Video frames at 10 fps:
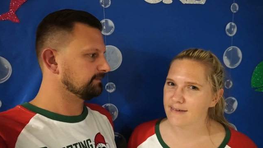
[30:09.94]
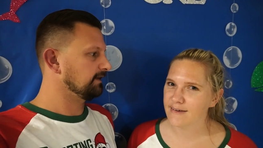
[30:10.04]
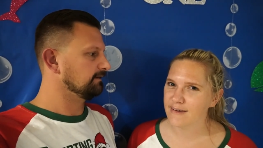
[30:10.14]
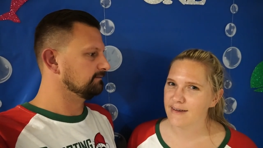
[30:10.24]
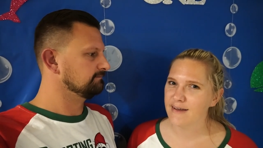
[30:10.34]

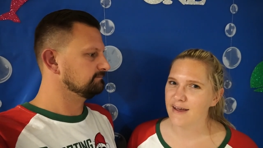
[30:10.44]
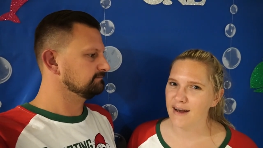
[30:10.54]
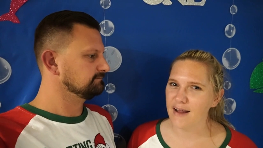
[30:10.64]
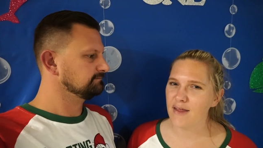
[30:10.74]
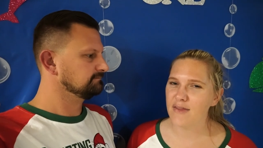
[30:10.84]
Speaker 1: Yeah.
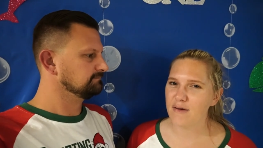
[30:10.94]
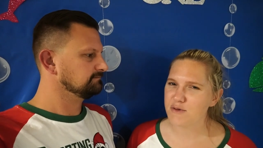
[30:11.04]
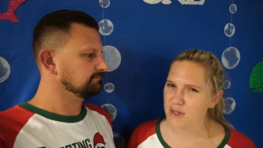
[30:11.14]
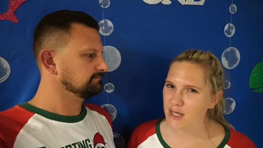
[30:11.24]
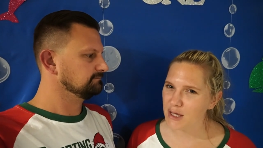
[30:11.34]
And I thought that
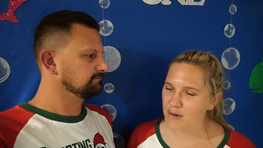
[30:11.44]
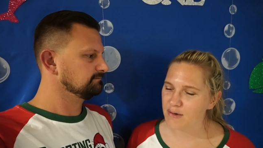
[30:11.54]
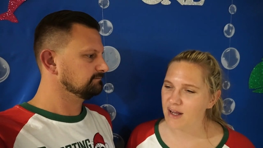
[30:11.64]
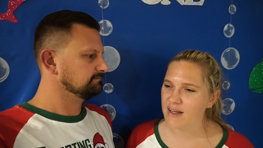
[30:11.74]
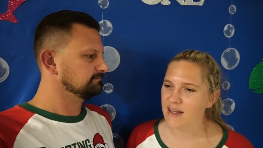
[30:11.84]
was really
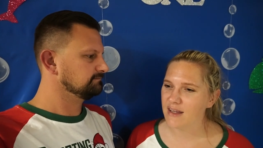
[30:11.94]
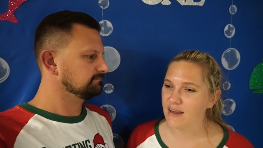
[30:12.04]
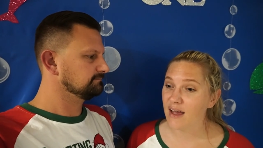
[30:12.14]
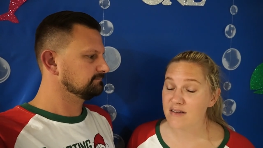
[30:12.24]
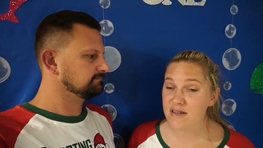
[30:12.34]
cute, and he
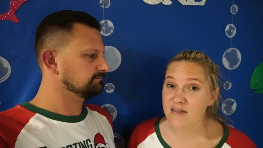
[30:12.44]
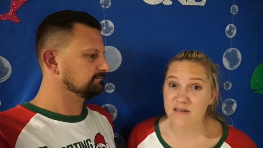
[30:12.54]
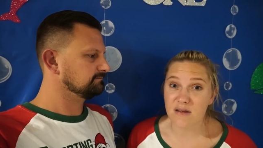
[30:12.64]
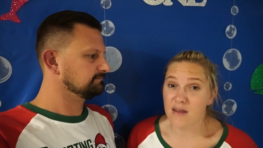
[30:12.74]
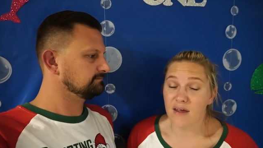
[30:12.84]
liked
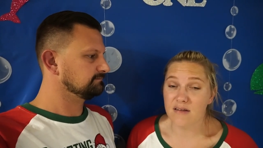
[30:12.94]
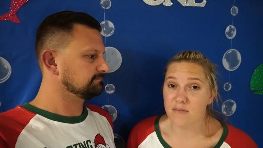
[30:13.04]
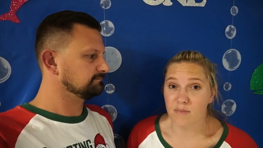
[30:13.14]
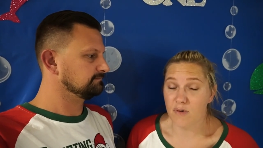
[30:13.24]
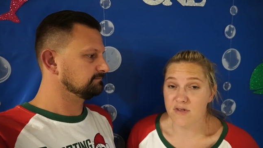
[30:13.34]

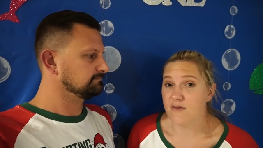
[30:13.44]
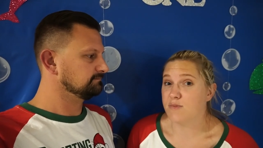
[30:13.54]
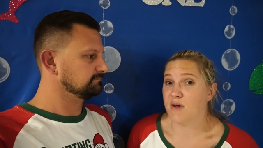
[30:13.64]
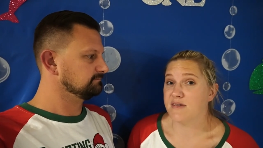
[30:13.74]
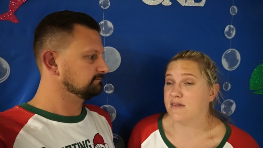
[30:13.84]
most of
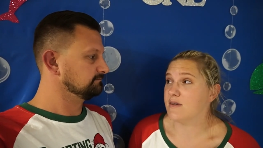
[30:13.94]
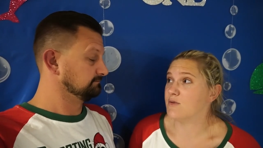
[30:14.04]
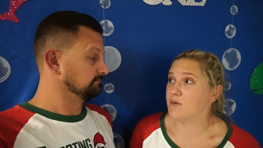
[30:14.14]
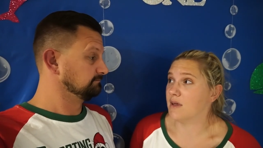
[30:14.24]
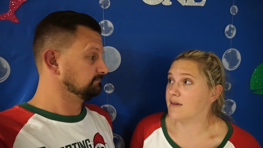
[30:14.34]
his presents. He
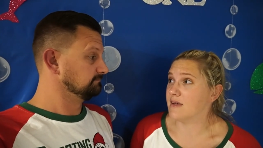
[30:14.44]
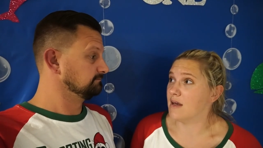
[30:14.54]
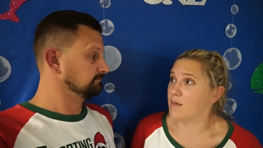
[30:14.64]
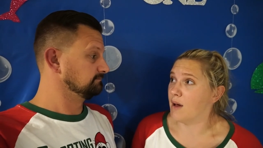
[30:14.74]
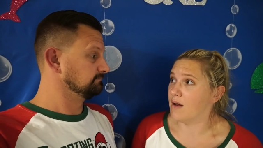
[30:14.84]
was really
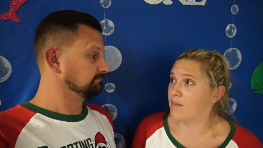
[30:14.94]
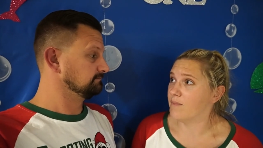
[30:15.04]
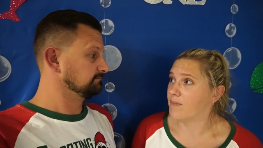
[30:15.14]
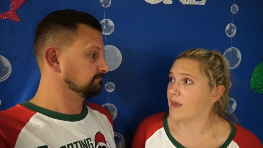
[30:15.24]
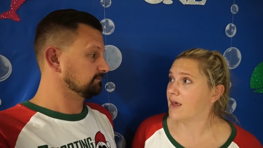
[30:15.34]
excited about
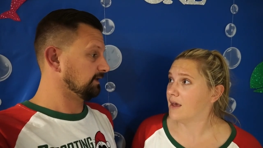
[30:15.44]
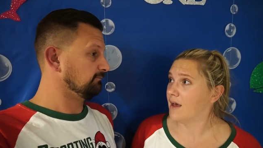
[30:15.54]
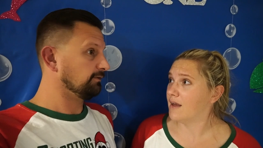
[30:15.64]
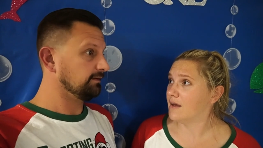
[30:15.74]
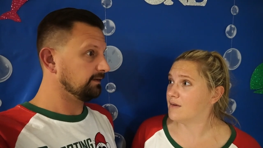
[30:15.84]
them.
Speaker 2: He
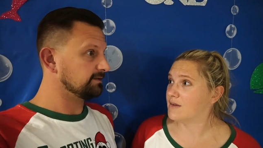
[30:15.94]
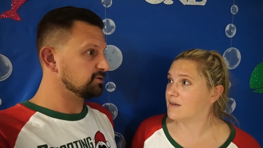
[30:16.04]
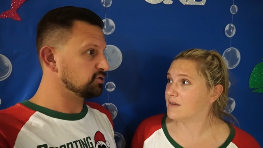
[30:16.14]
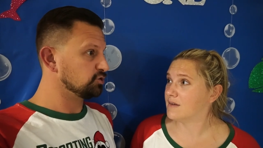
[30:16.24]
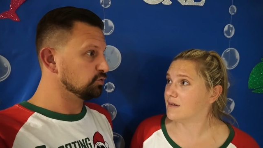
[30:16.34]
really liked
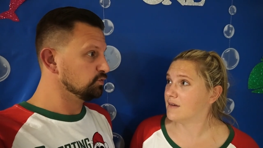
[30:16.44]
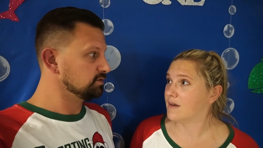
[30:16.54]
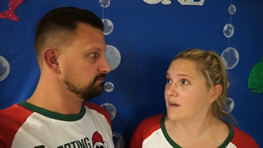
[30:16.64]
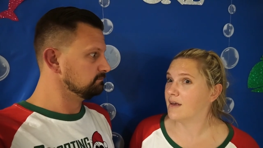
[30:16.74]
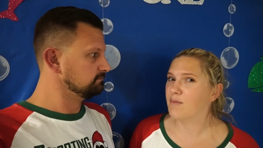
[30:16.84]
his
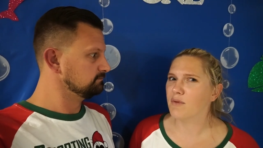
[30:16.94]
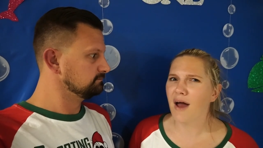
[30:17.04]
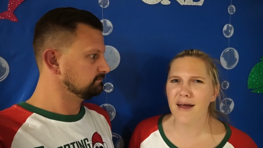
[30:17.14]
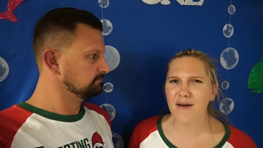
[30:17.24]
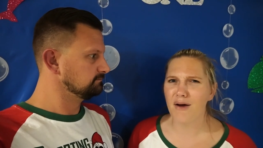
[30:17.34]
shoes.
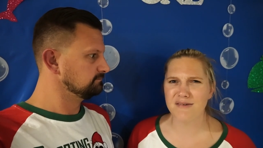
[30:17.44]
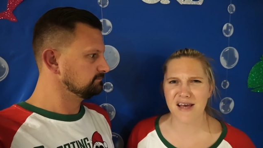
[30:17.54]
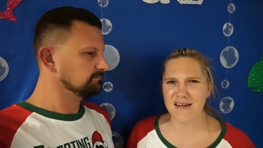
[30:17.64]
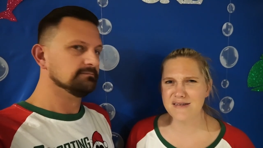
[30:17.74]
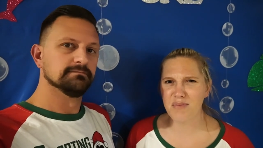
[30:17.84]
Speaker 1: I know, I was
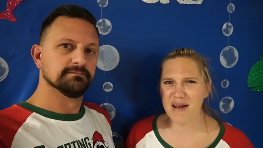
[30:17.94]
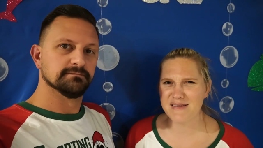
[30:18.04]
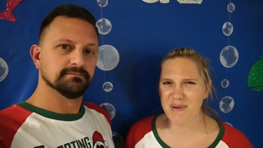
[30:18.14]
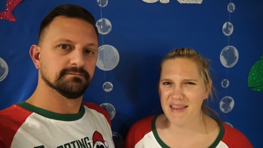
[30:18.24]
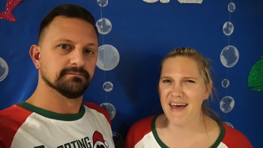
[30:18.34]
kind of
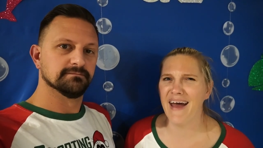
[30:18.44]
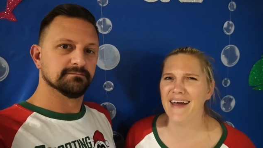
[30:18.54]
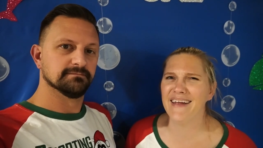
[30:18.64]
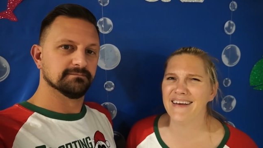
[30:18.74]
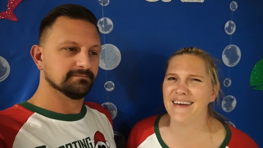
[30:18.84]
surprised by
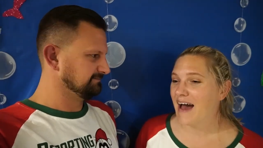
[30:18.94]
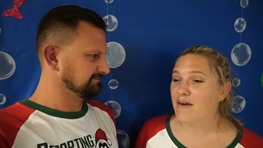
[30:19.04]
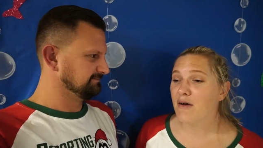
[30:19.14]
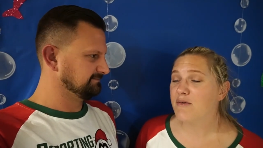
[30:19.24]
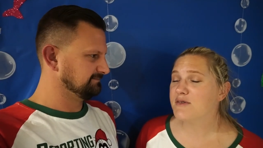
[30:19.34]
that. I
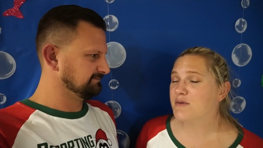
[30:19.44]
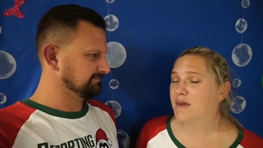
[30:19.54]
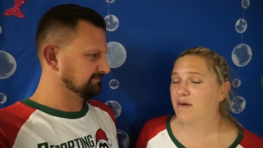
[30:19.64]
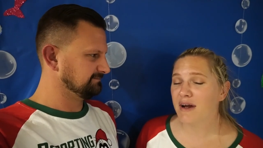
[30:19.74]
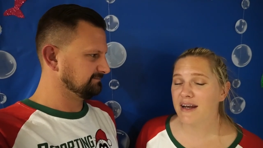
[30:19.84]
don't know, it was a
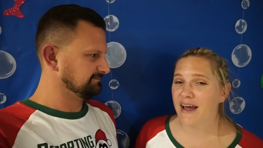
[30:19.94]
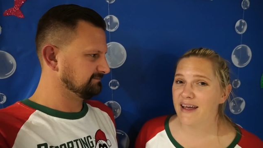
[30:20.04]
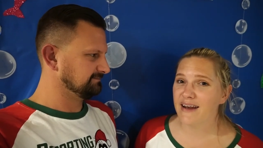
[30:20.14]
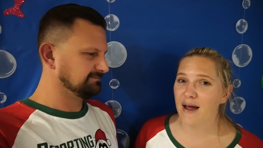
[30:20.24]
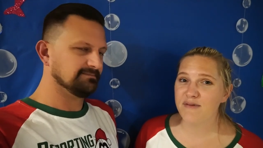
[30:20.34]
really great
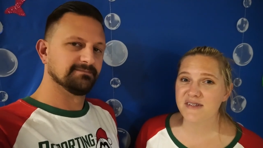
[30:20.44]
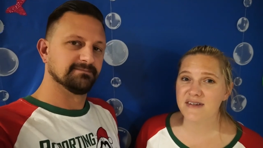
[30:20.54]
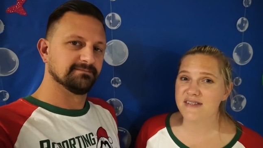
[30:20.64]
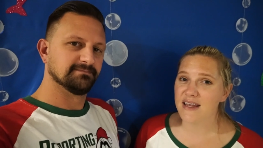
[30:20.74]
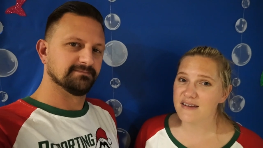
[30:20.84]
night. I was
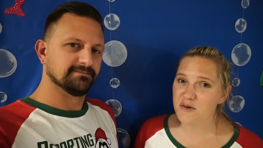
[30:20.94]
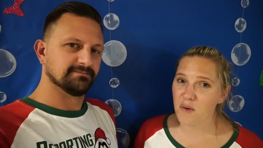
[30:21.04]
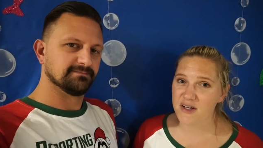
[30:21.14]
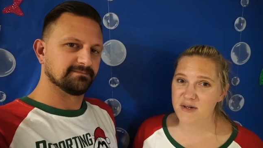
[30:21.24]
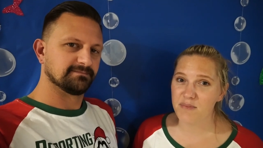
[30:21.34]
excited to
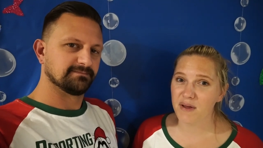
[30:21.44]
watch him